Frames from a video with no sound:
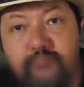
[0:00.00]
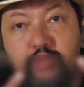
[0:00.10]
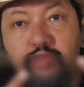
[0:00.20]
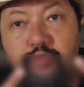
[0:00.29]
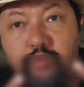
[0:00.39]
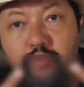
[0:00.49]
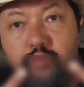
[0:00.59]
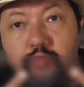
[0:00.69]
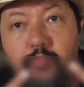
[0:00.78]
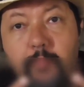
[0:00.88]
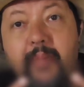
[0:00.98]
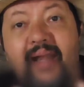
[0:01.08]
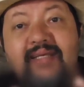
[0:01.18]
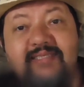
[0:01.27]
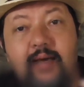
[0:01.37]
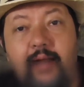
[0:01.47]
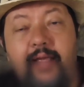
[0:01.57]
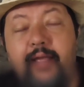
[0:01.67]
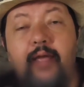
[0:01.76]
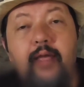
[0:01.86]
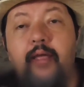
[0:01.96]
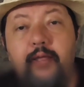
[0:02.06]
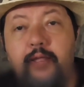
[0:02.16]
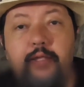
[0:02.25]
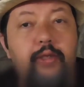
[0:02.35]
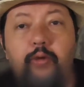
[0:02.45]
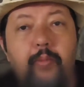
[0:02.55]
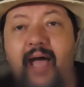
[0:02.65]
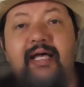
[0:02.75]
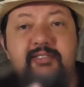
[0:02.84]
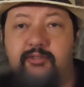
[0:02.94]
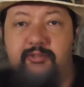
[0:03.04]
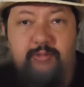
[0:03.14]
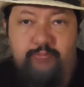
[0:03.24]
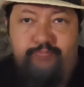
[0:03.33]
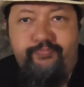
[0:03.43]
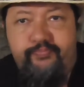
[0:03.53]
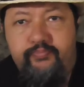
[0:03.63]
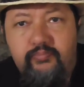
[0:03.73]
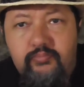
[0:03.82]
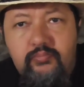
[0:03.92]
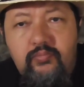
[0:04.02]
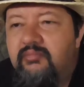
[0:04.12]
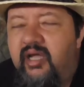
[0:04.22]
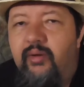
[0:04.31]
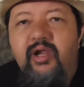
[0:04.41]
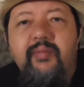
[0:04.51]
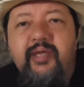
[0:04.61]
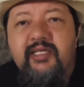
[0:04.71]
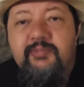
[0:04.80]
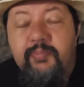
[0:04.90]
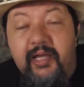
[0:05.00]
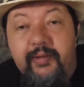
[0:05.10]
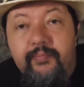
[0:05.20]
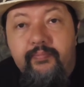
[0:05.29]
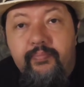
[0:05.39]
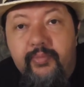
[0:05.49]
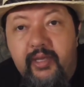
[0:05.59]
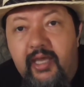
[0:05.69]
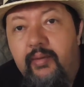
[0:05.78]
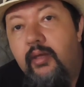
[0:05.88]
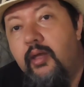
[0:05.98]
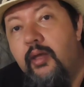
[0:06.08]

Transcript: screw you Panasonic, you bastards. Alright, well let me explain. Okay.